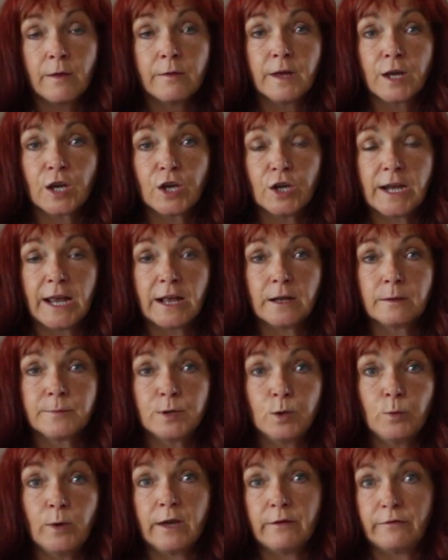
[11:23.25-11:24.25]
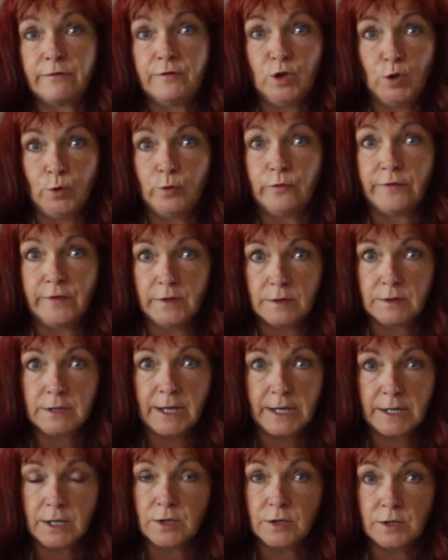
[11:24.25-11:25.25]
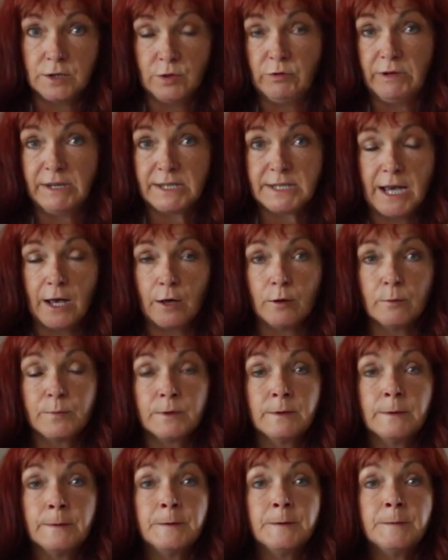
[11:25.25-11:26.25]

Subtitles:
that can help you if you feel like you need help.